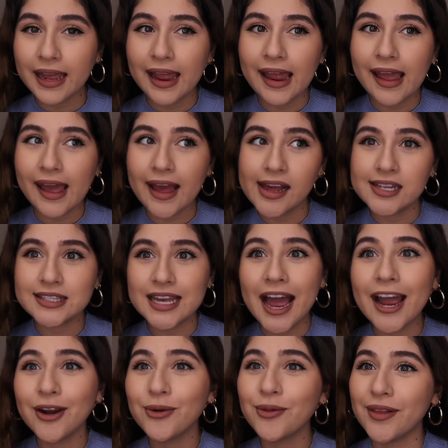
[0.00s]
And
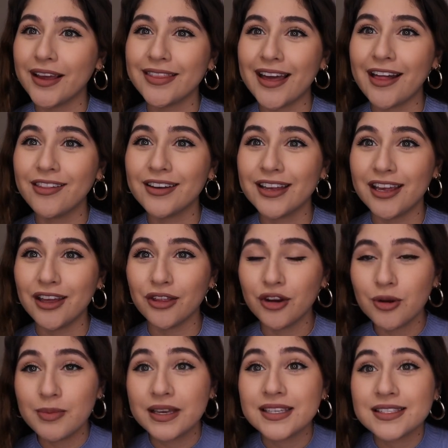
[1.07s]
I don't like that look
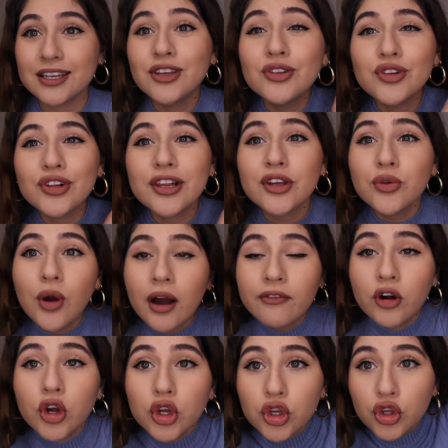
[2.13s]
either because then you look like you have
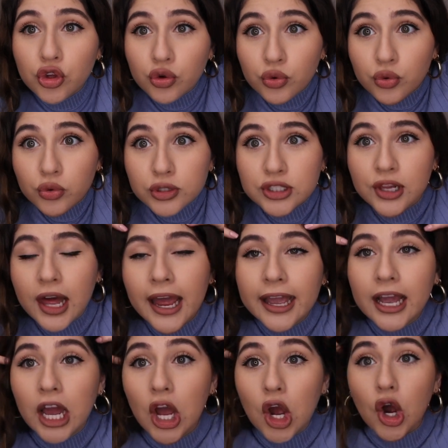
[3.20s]
a huge
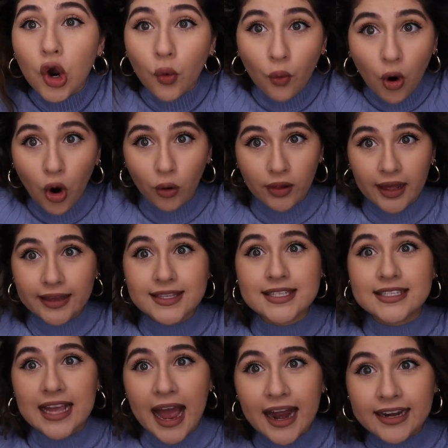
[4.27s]
like, whoa, like
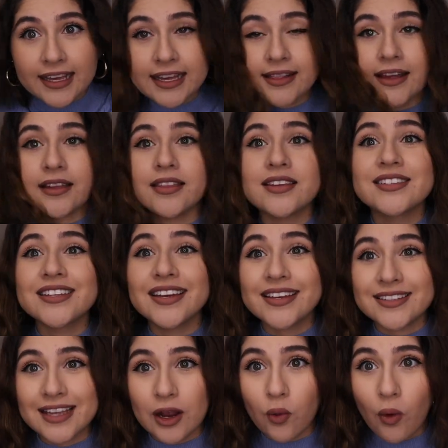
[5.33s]
static, like this thing
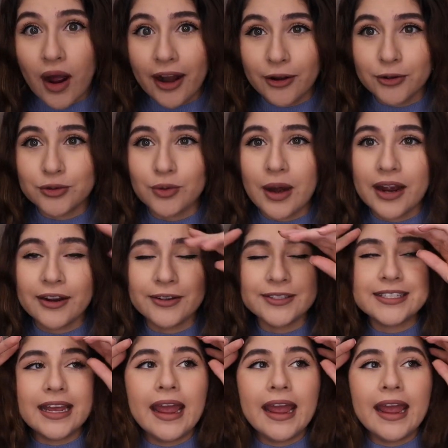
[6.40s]
is like wild, wild.